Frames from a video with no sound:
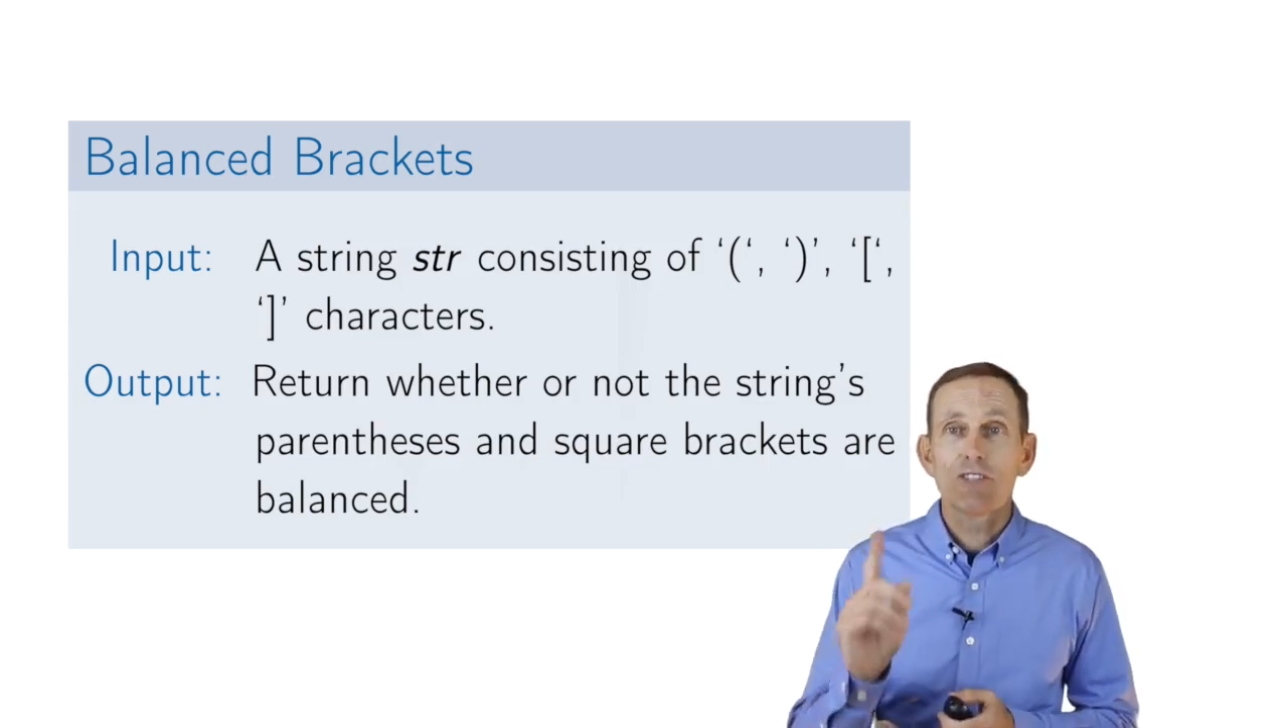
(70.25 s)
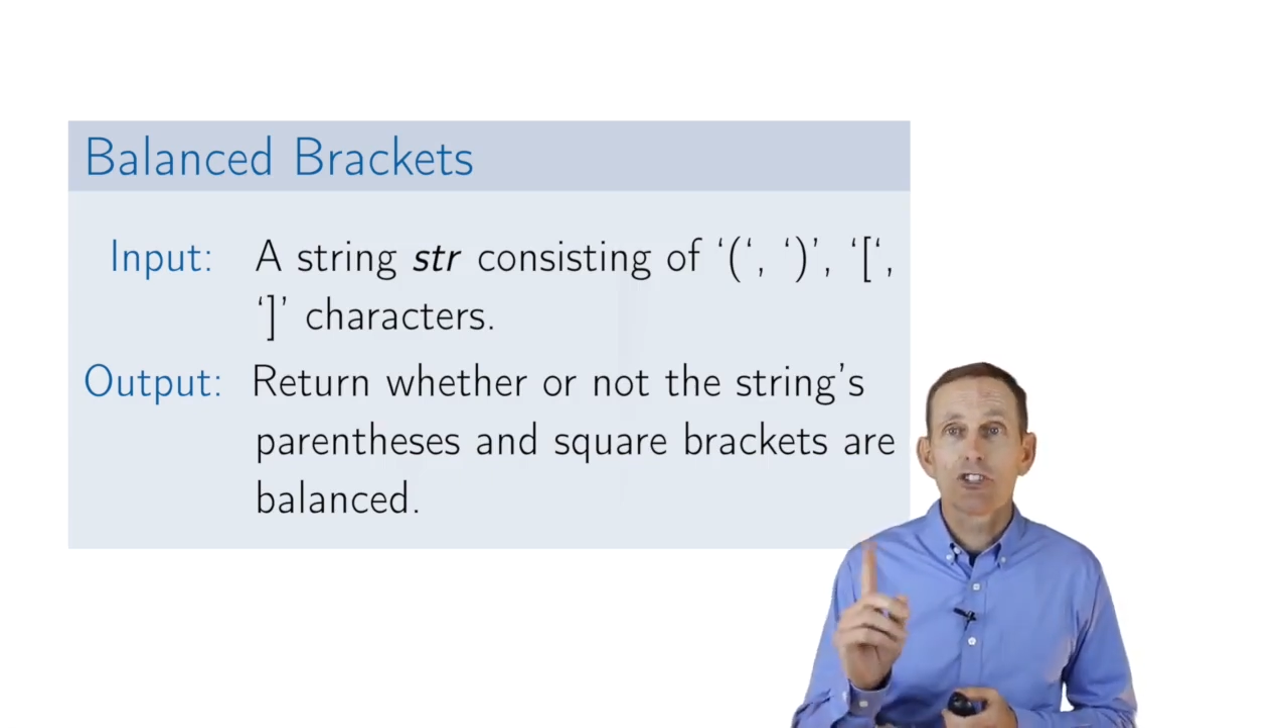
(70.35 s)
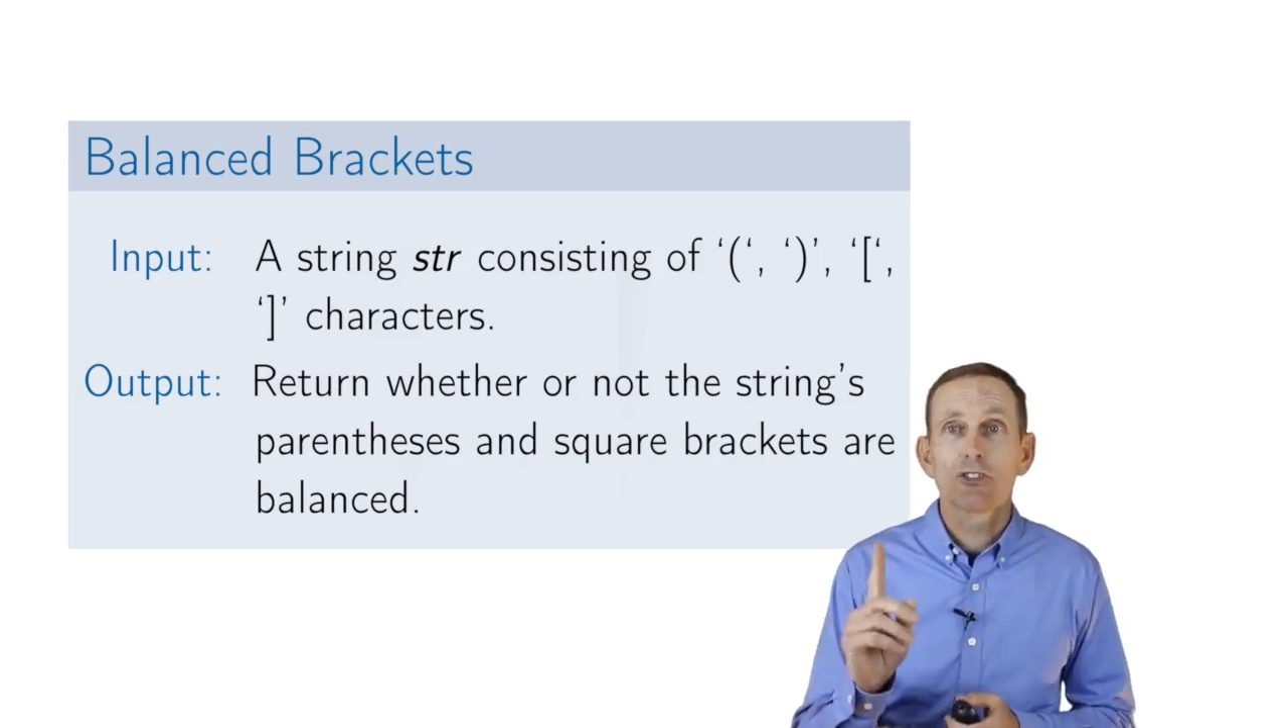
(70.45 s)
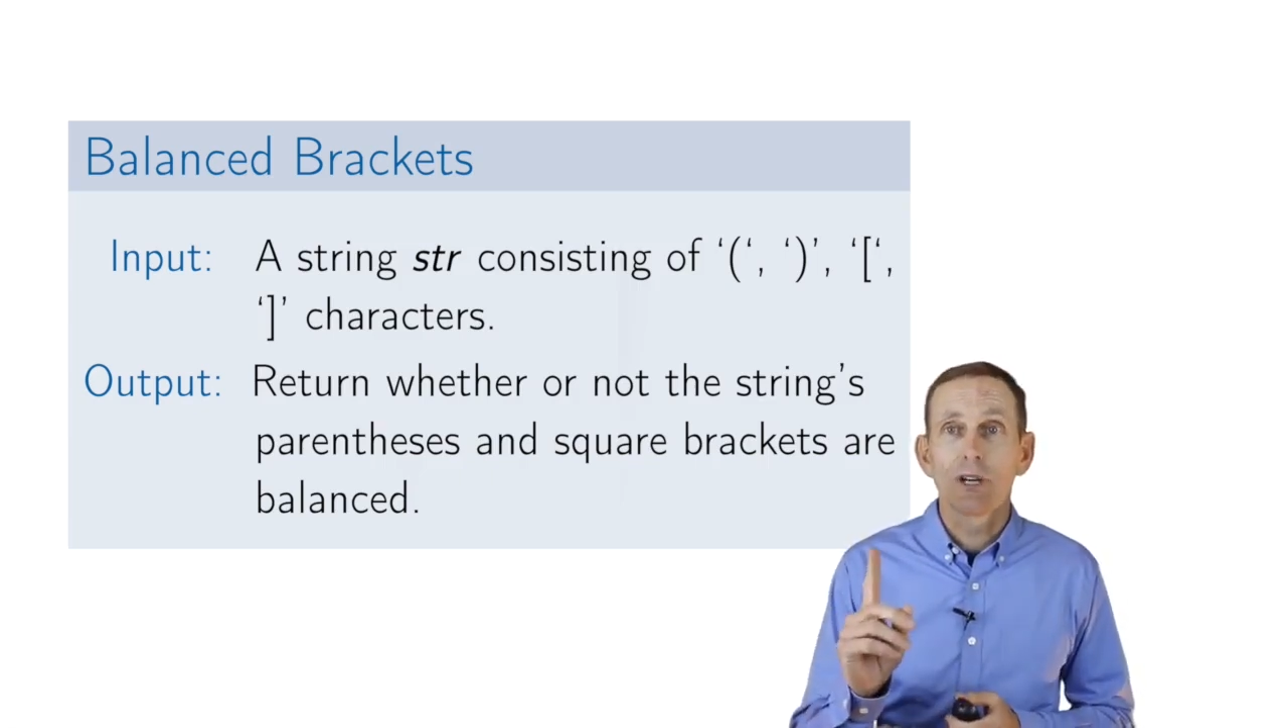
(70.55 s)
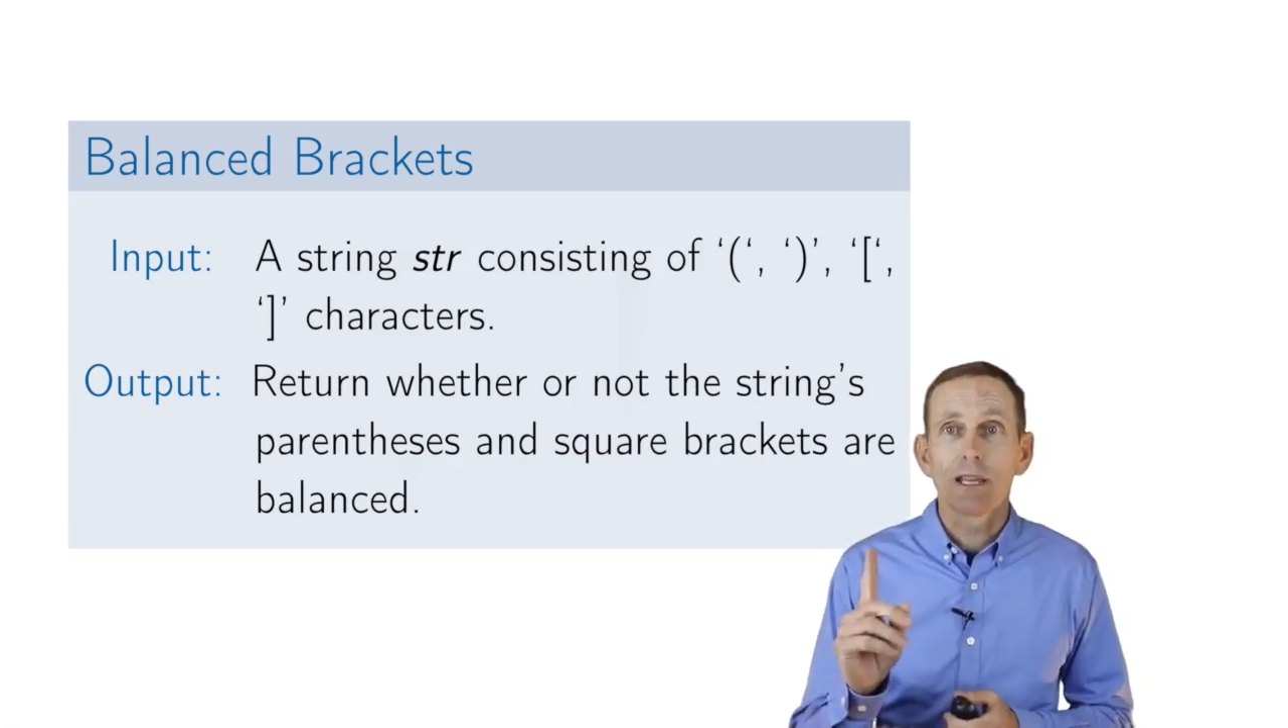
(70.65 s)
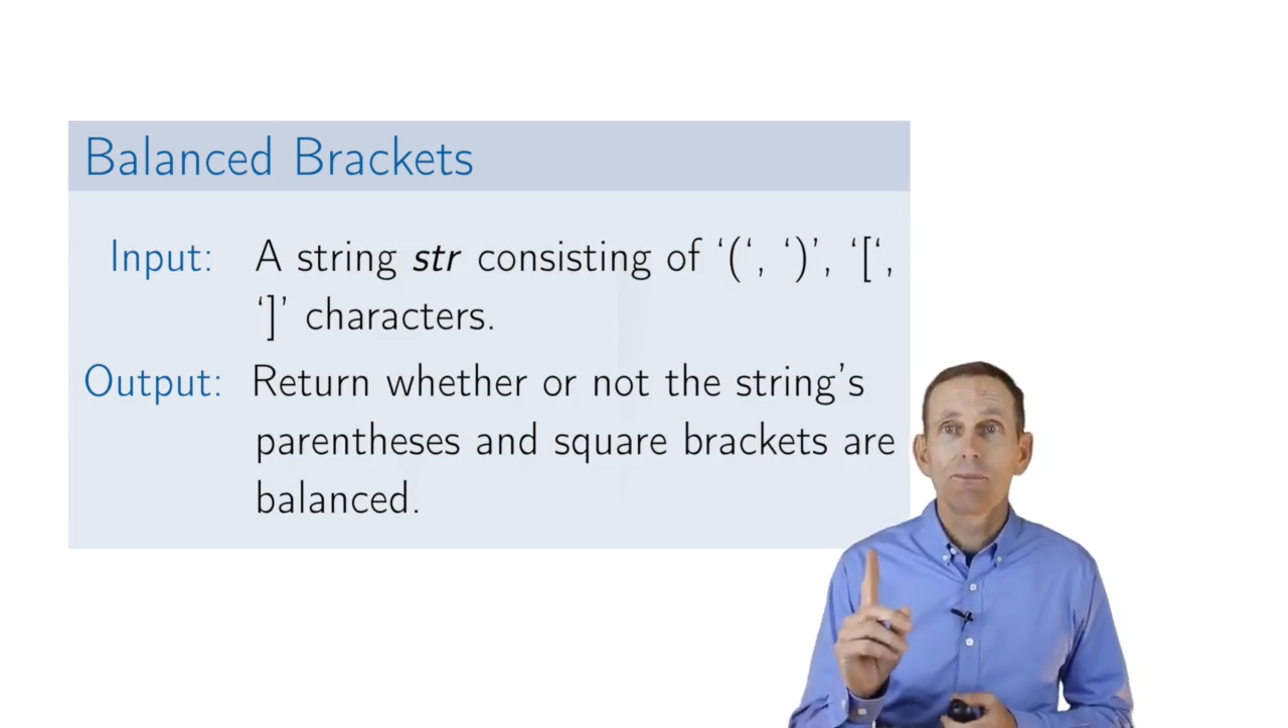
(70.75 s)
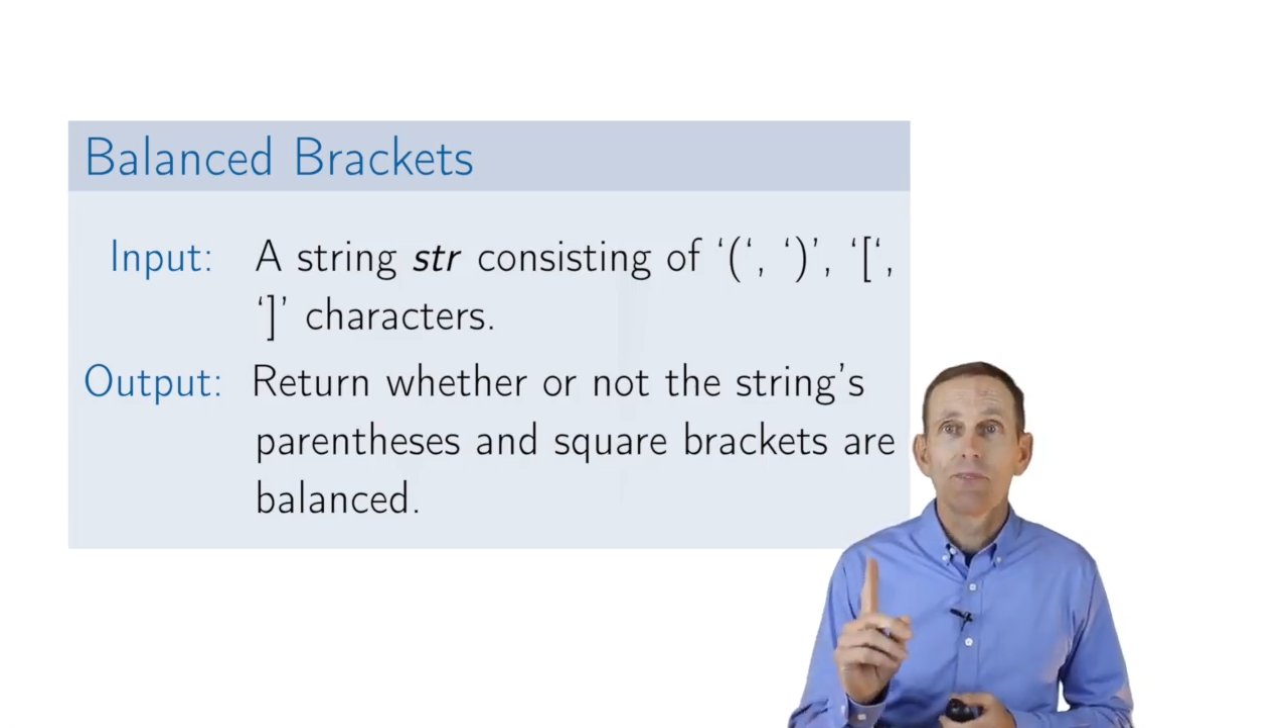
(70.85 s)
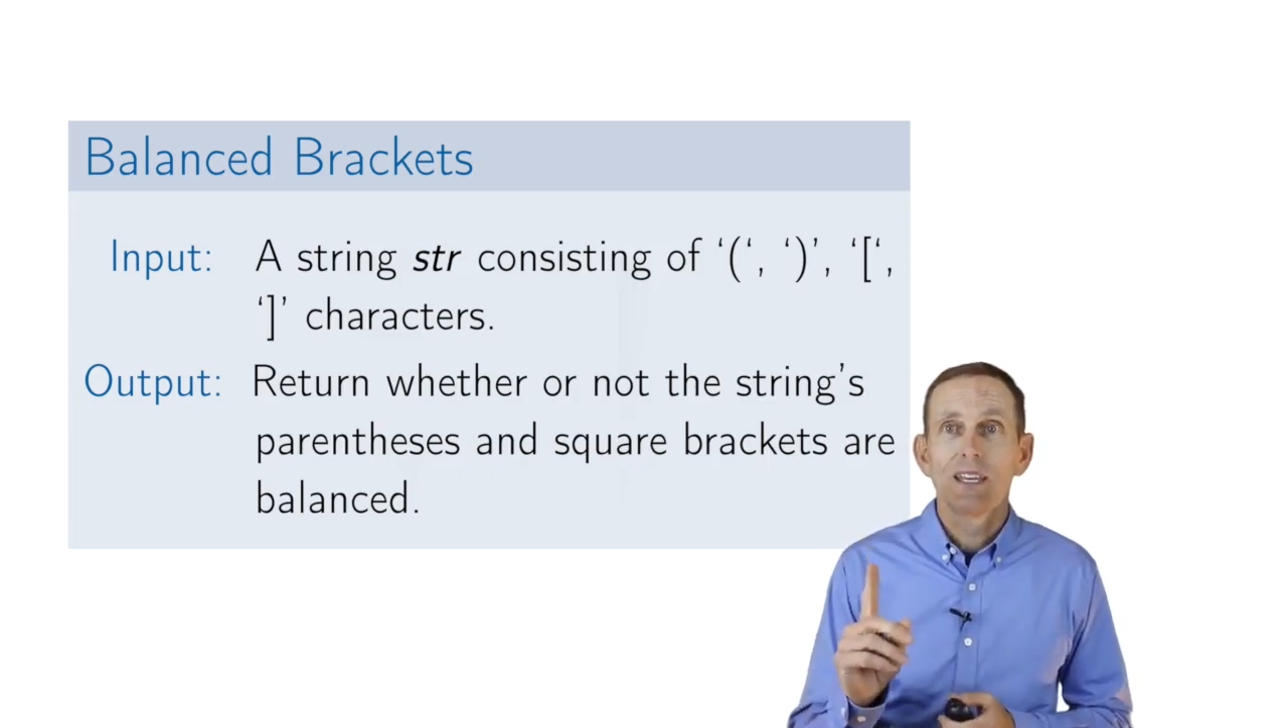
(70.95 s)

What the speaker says: a string,